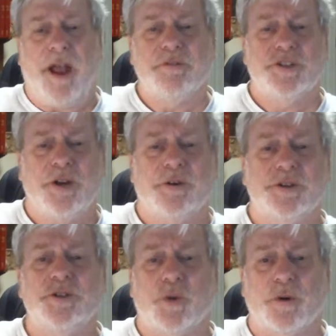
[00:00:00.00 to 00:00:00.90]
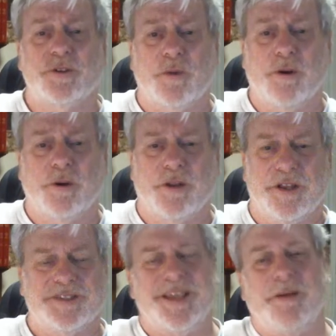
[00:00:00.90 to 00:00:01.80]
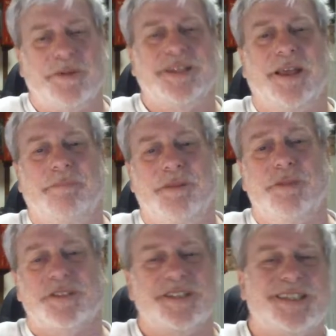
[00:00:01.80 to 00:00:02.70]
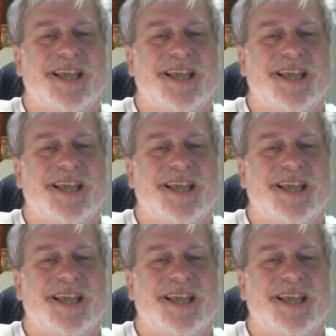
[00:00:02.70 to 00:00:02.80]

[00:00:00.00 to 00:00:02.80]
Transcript: How generous George Runkle is. That would get me business.